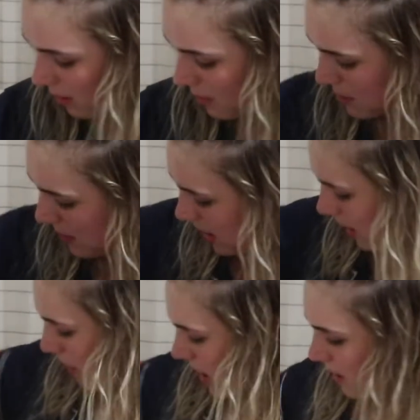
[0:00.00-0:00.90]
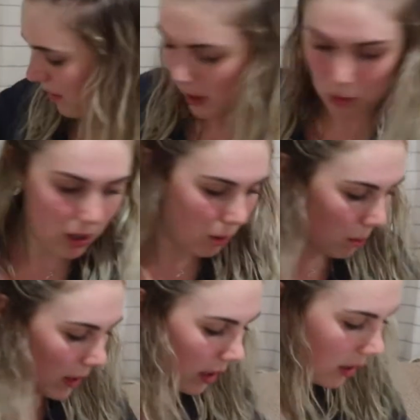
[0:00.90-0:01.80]
up this picnic basket very well,
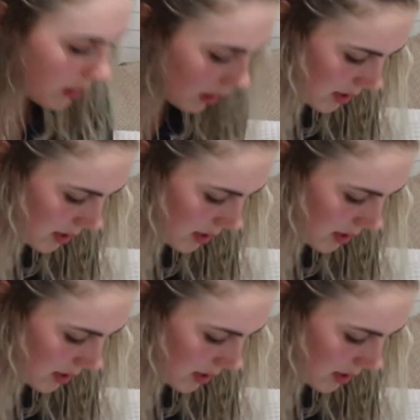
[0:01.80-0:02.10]
but I'll